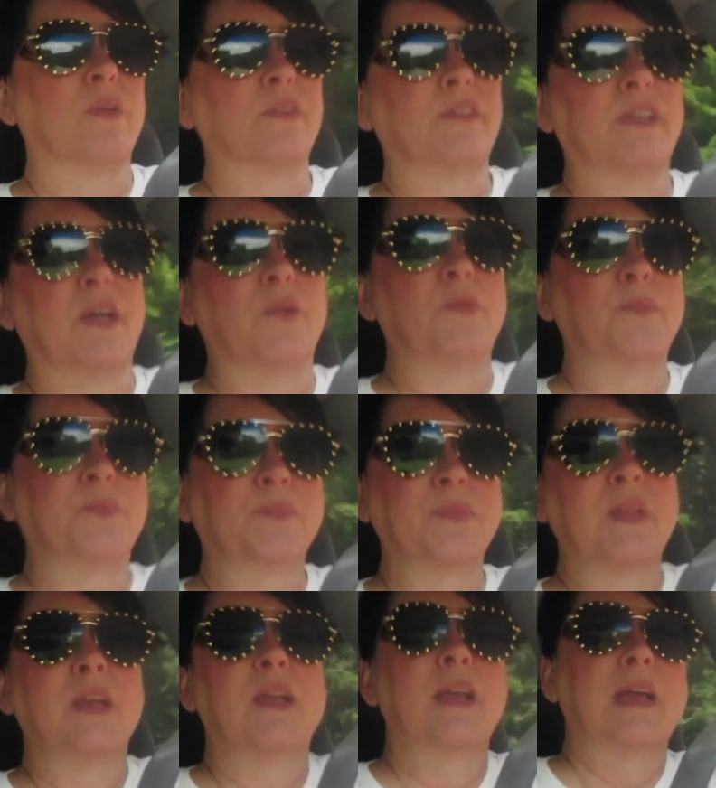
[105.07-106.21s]
or
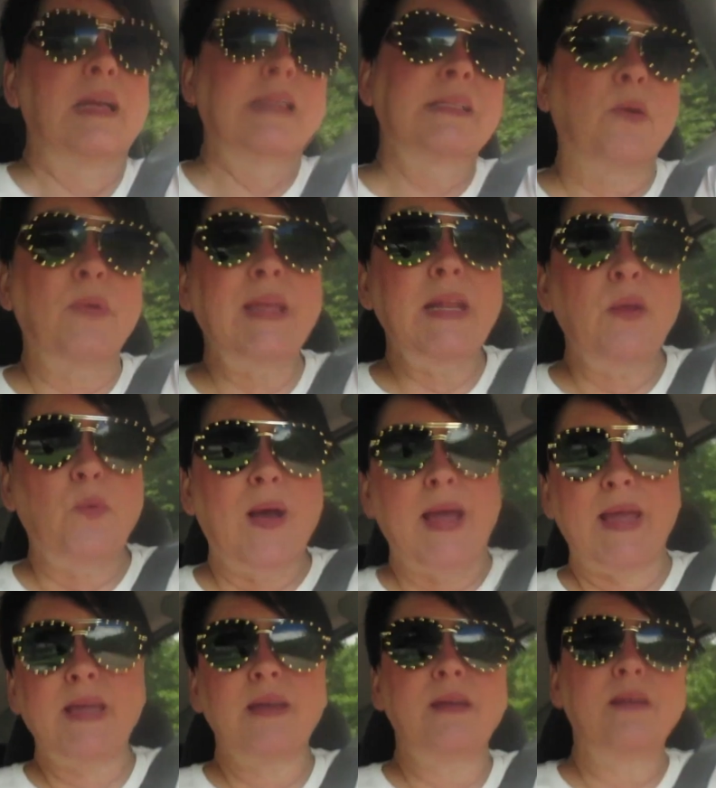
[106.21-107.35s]
so. So
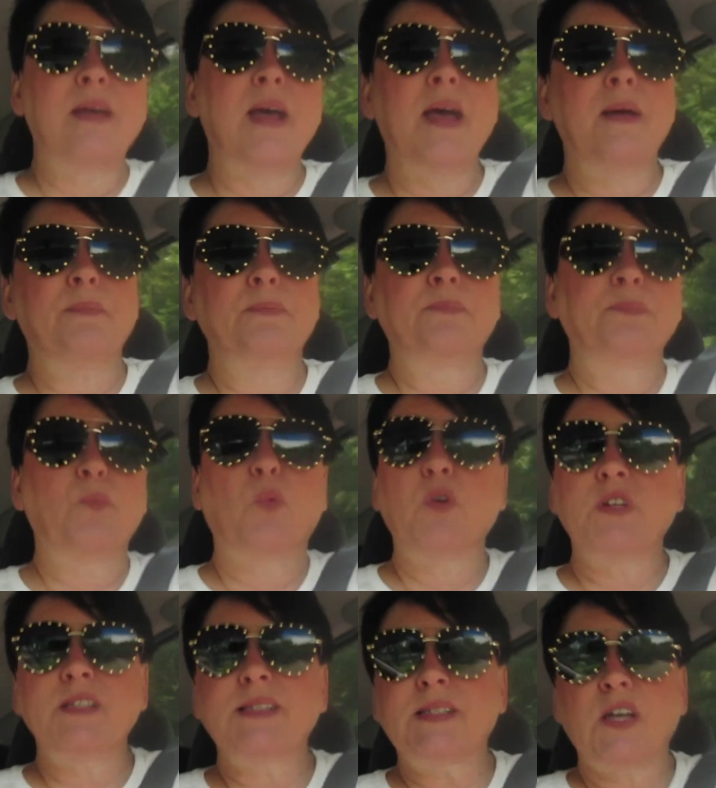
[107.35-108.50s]
anyway, um, we're
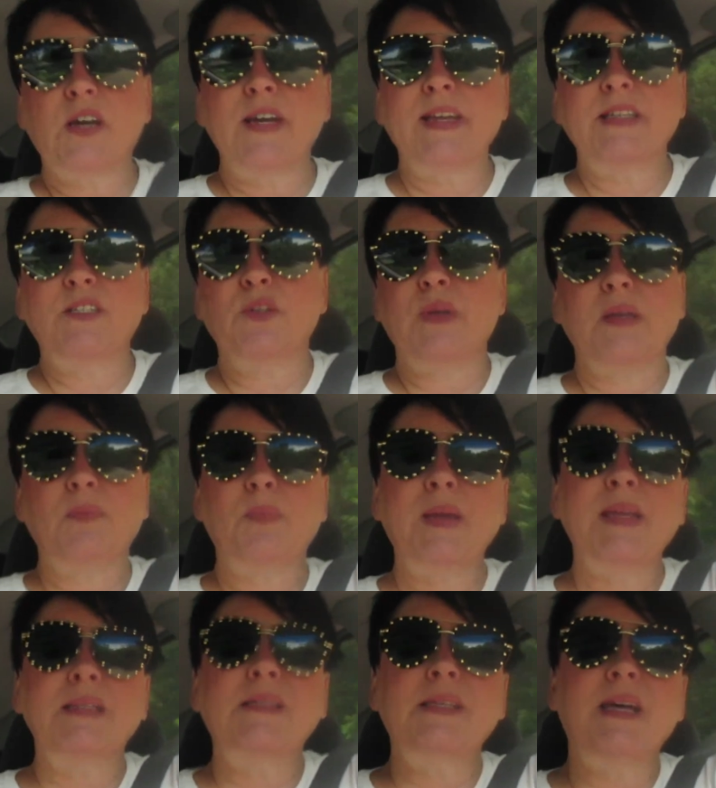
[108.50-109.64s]
just going to eat
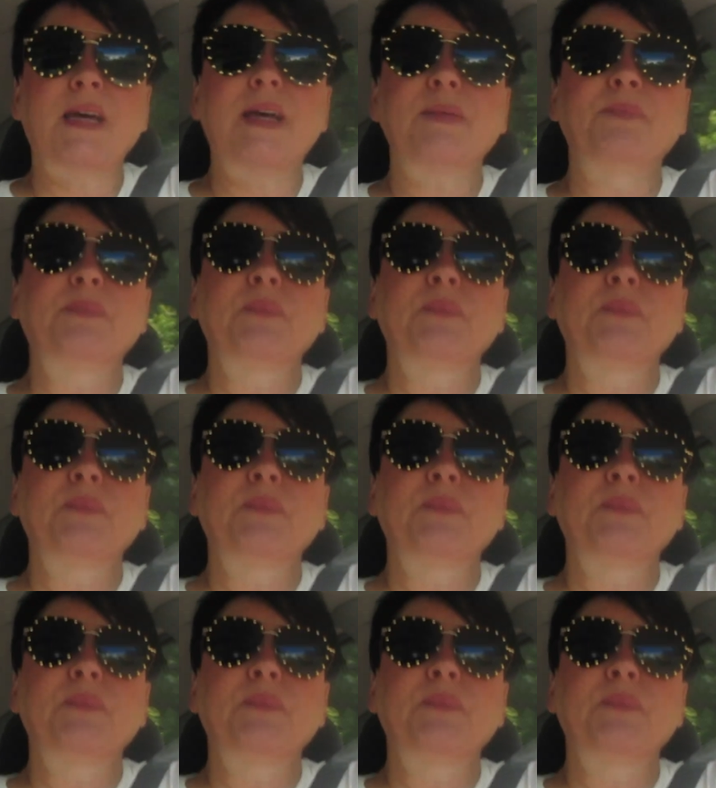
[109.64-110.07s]
pizza.